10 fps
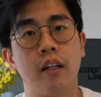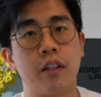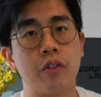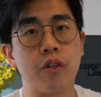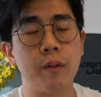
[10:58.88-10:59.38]

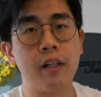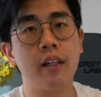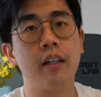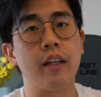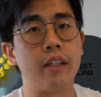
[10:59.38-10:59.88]
The
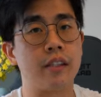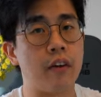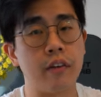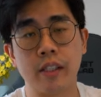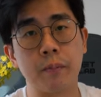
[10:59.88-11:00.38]
Dreame is
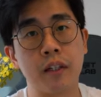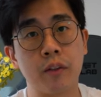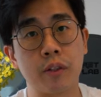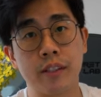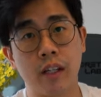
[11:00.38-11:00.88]
very similar
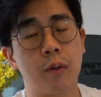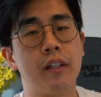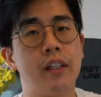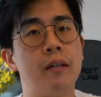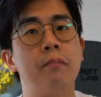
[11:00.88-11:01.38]
to the
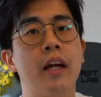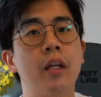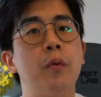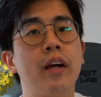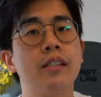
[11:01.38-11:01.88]
Xiaomi in
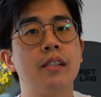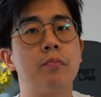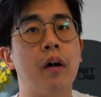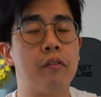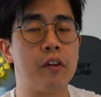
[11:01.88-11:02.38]
many ways,
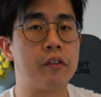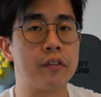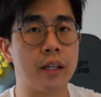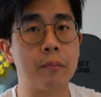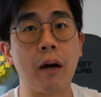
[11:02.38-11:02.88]
but with
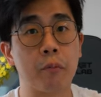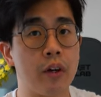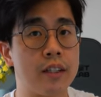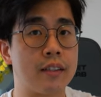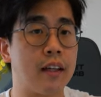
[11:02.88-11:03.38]
some
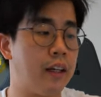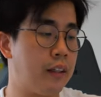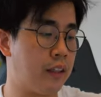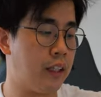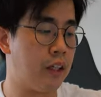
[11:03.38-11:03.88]
upgrades
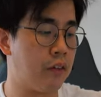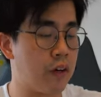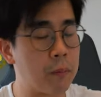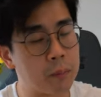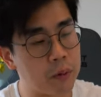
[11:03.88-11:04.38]
like the rubber